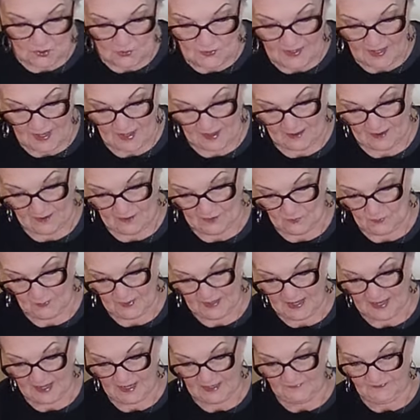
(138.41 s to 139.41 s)
So yeah,
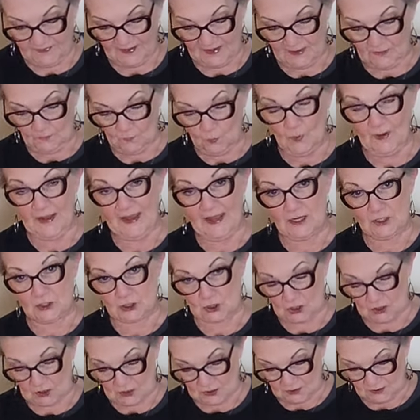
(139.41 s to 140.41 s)
we had that
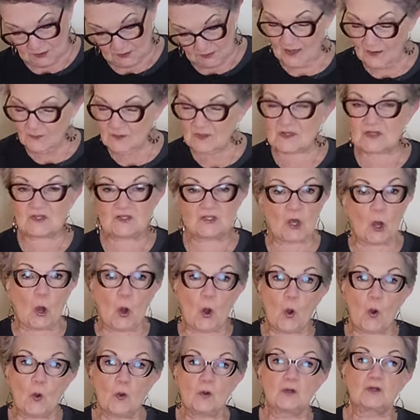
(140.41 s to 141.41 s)
wager. I was
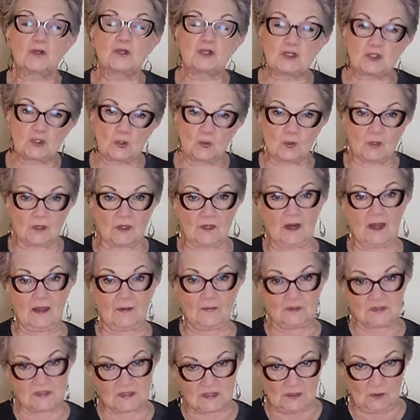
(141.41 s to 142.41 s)
so sure
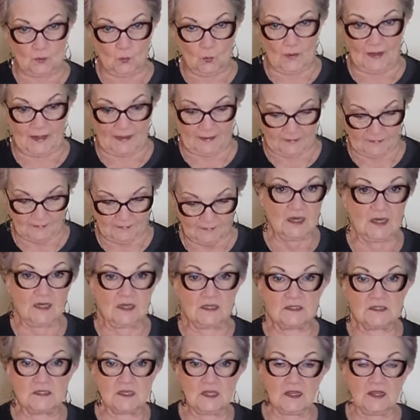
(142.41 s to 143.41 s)
I was going to win
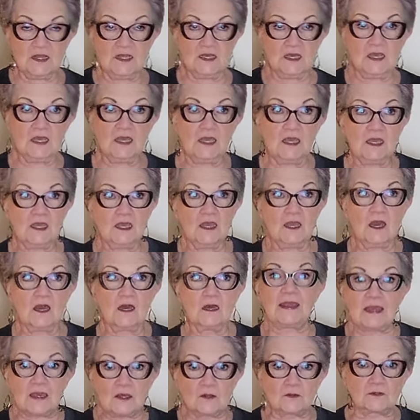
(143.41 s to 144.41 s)
because the
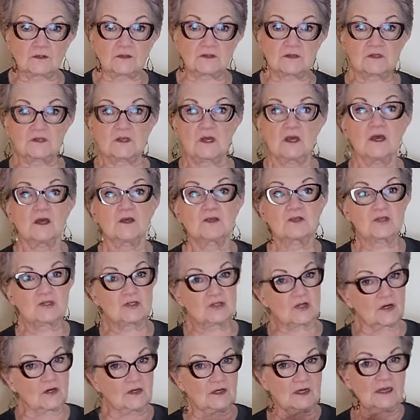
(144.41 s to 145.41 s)
Eagles
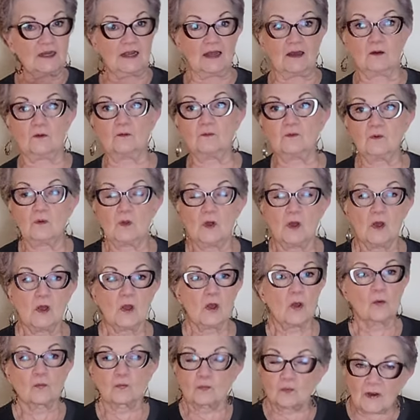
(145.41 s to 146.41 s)
started out
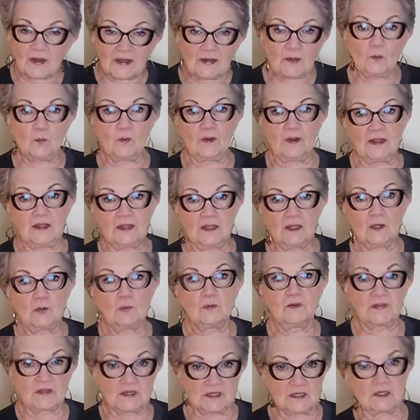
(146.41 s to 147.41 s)
right away
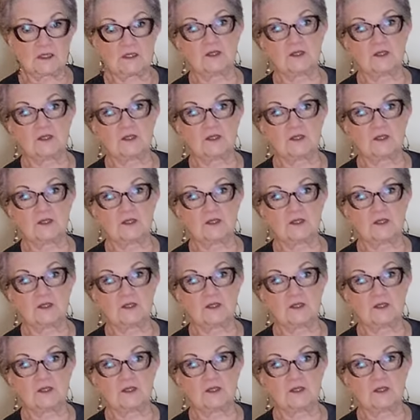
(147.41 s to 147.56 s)
with a